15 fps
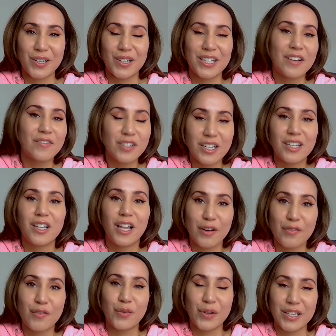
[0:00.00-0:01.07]
And I've done a lot
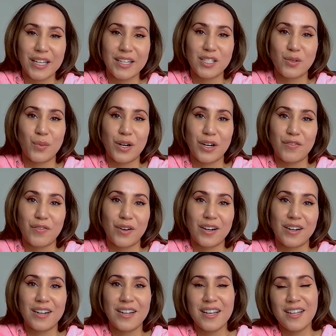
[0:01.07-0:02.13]
of freelance work
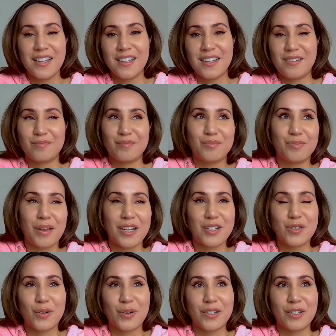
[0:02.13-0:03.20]
for
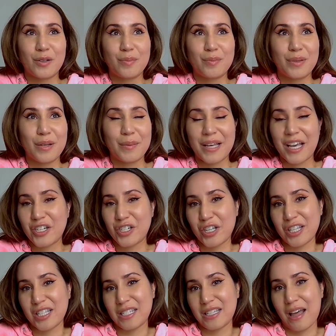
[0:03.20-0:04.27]
editorial
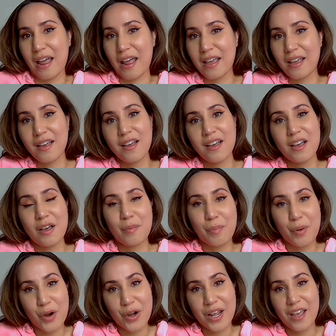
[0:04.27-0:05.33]
publications like
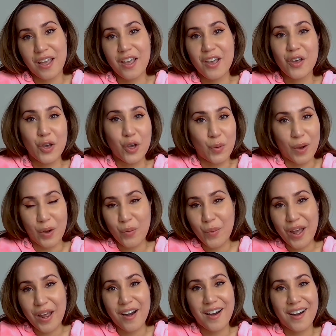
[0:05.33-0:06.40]
Birdie, Who, What,
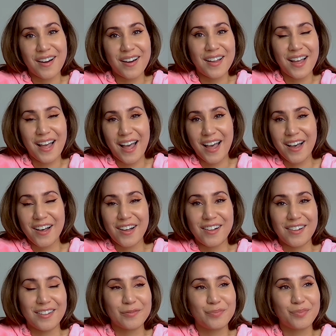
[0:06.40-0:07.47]
Where,
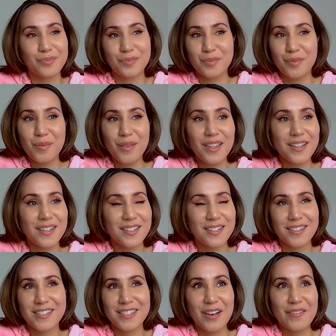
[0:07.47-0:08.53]
Elle,
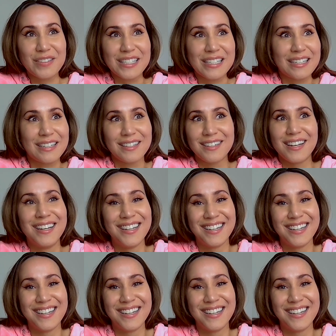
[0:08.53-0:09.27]
17.